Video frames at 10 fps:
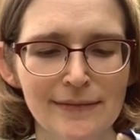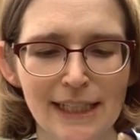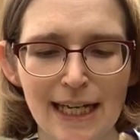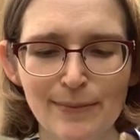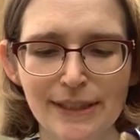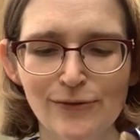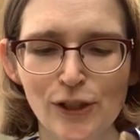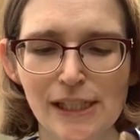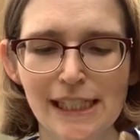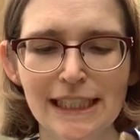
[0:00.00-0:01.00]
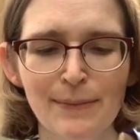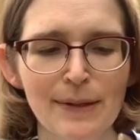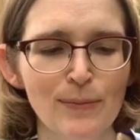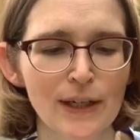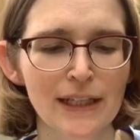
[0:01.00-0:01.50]
Can't believe Jason let me
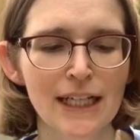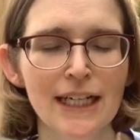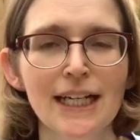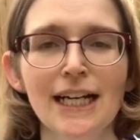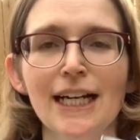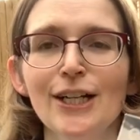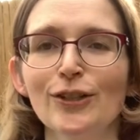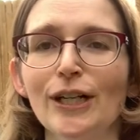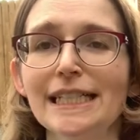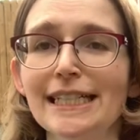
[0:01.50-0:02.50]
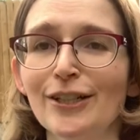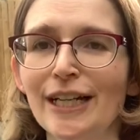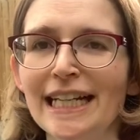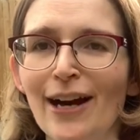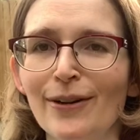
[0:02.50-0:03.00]
bring the
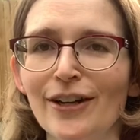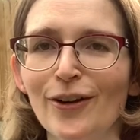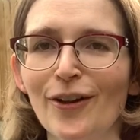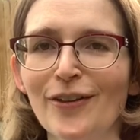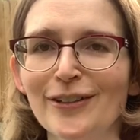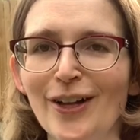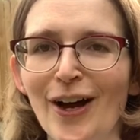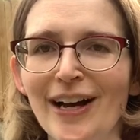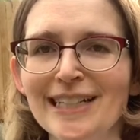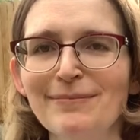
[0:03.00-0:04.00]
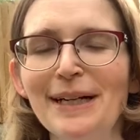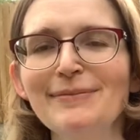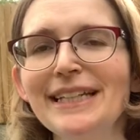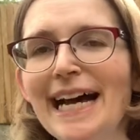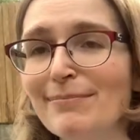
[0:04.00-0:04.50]
Criterion out here on the lawn, but
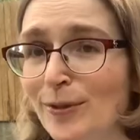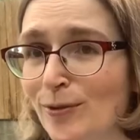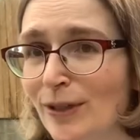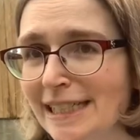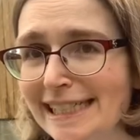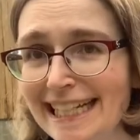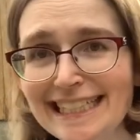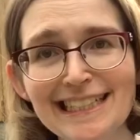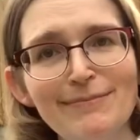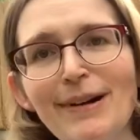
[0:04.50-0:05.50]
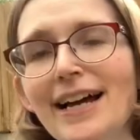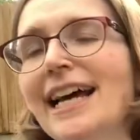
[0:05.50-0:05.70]
yeah, Moonrise Kingdom